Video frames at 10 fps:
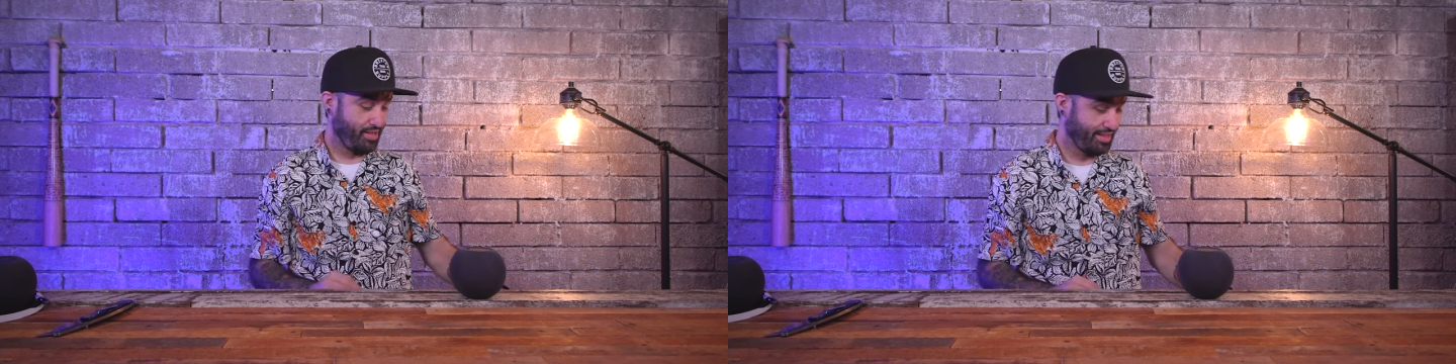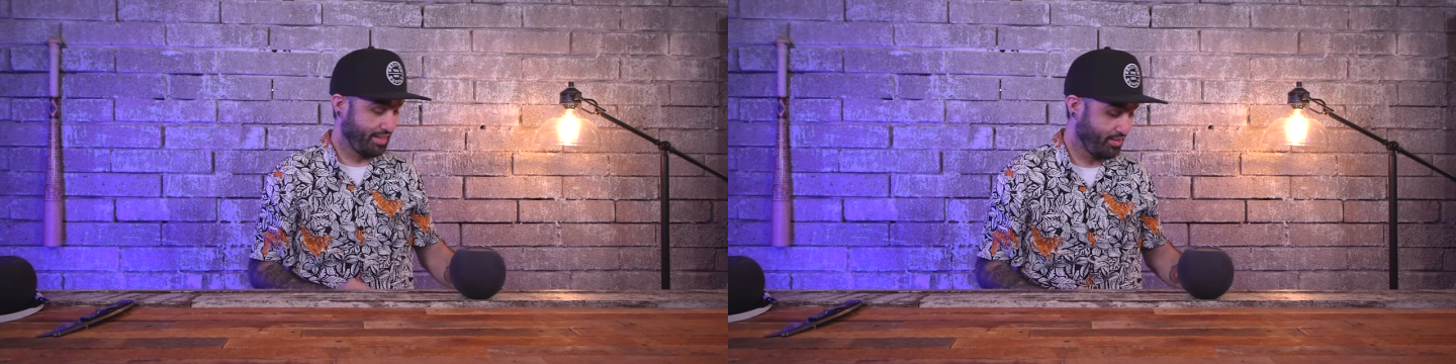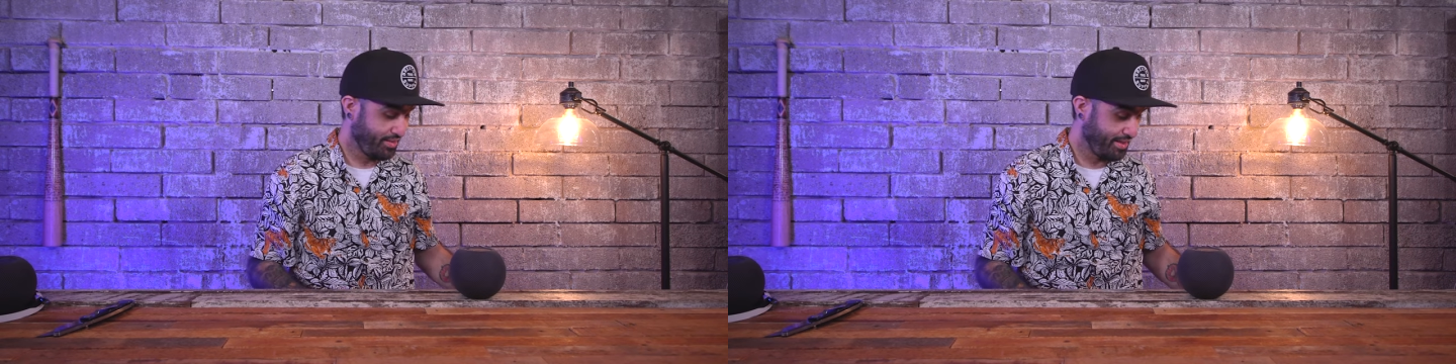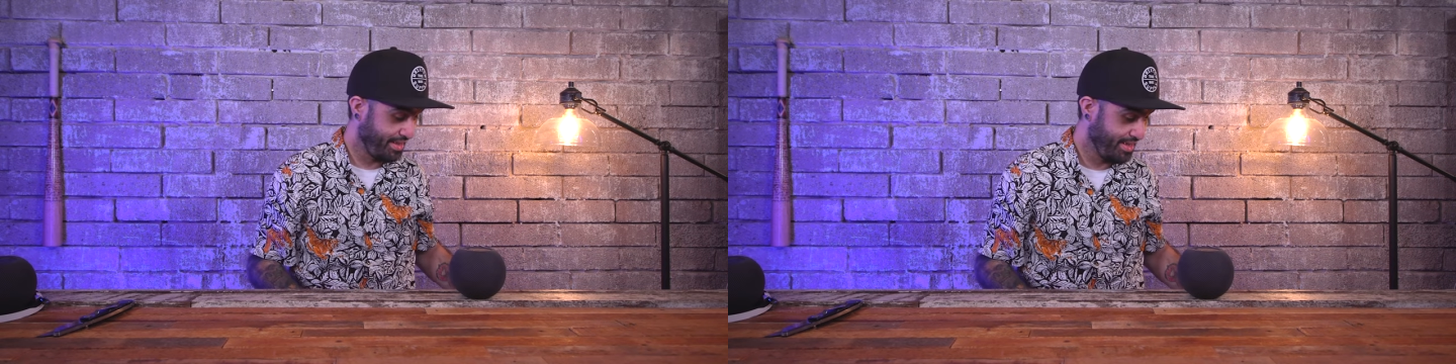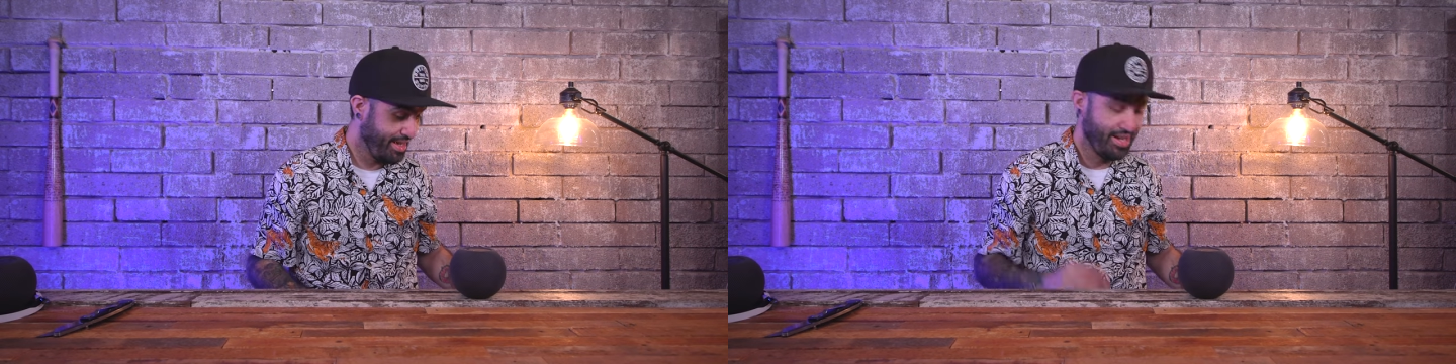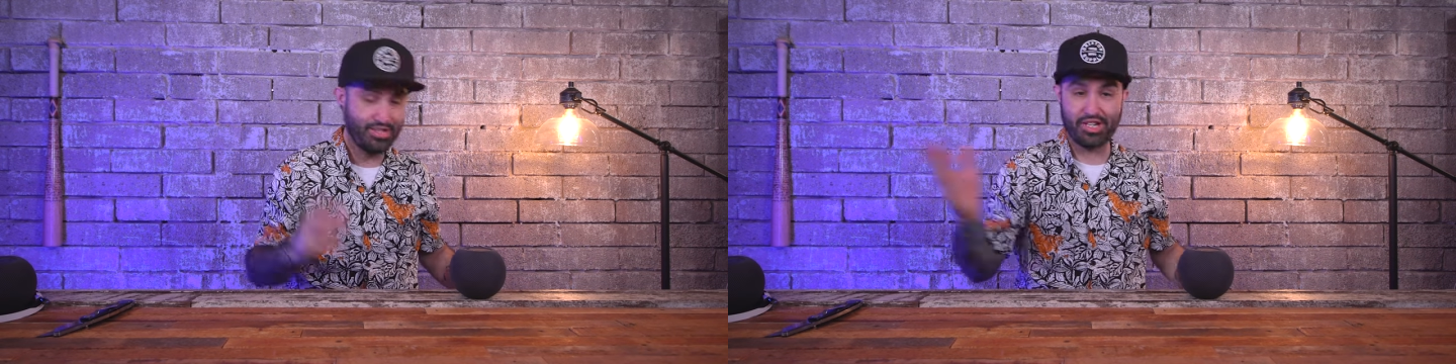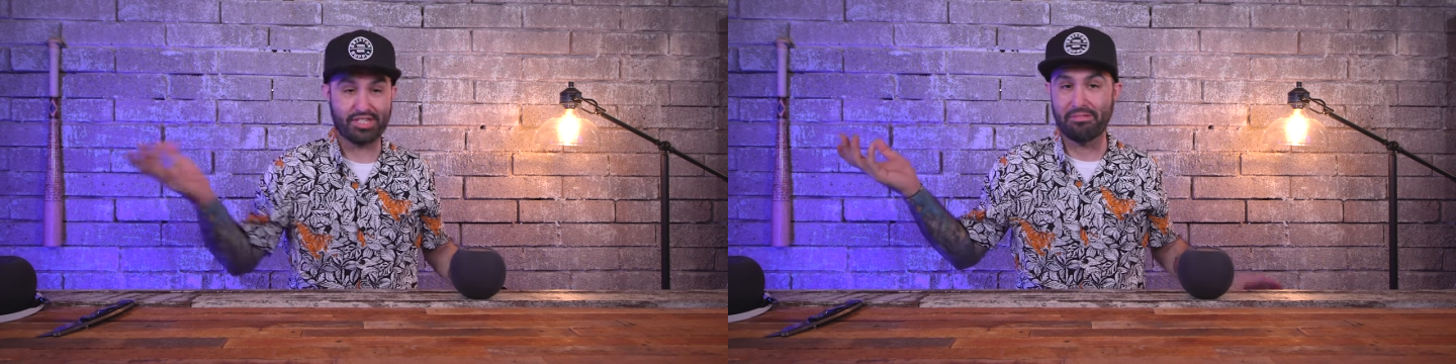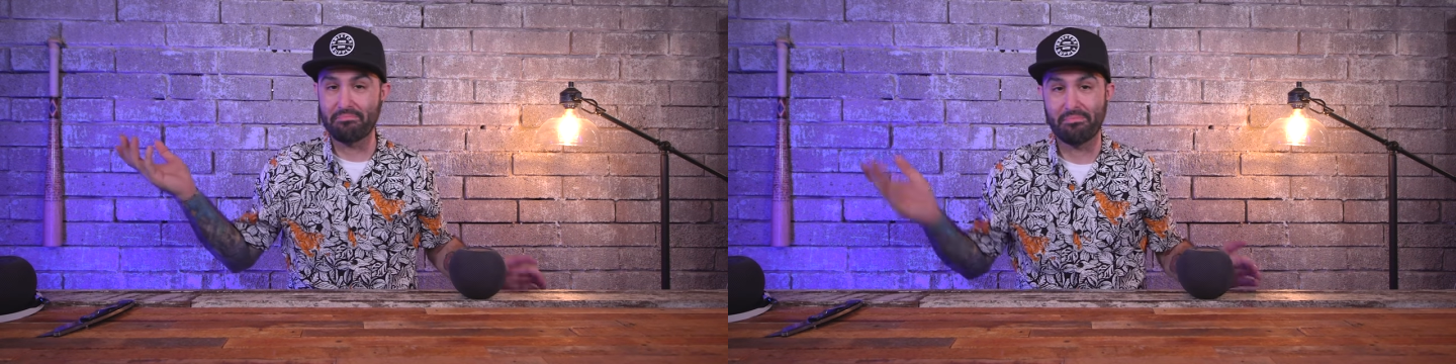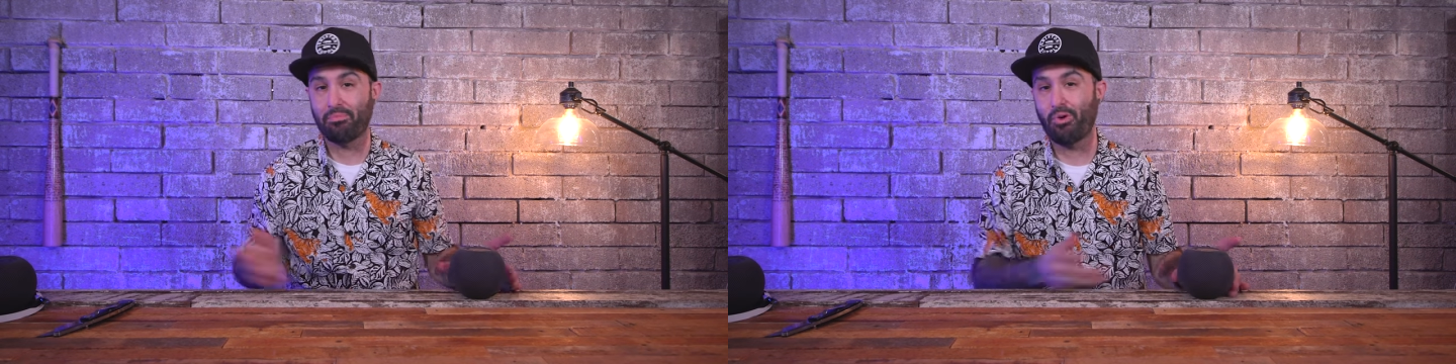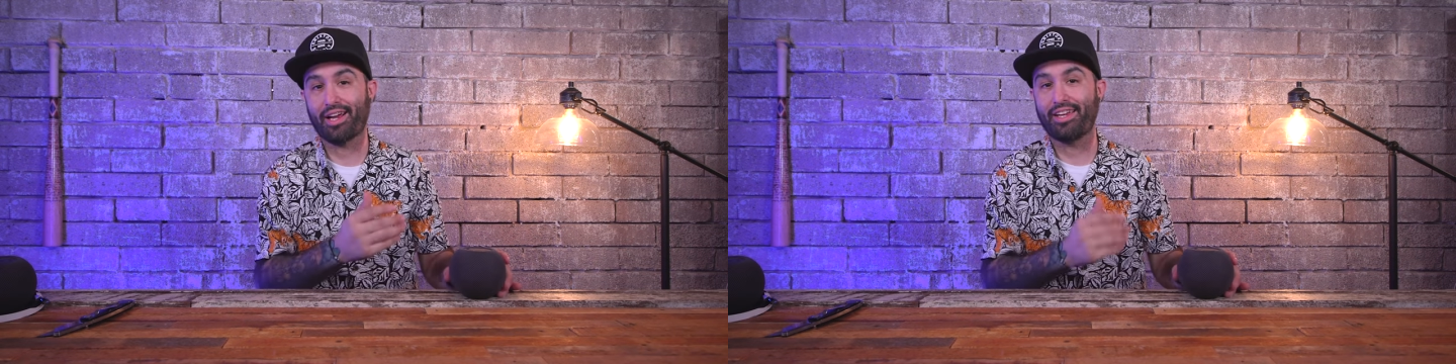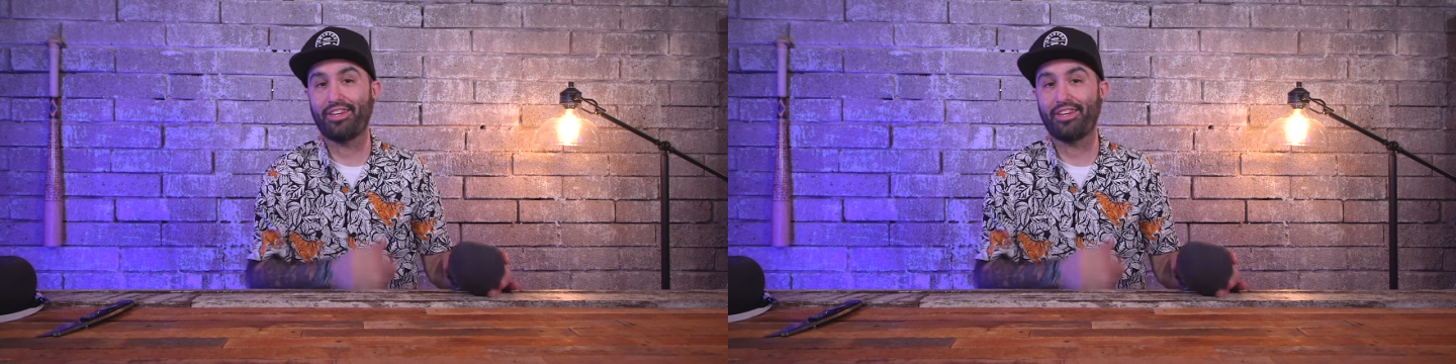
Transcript: you can literally just walk